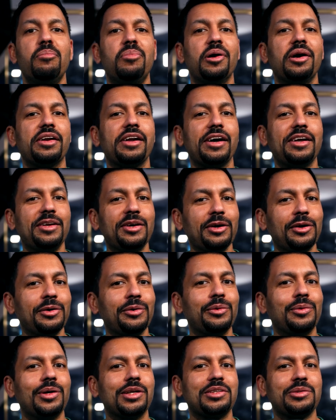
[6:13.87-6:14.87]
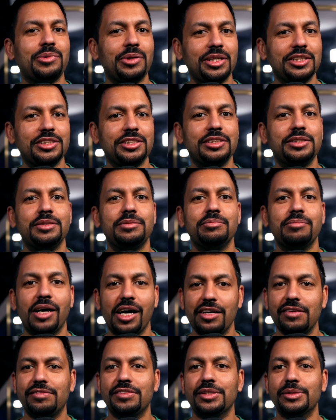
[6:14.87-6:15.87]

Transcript: but I know what question my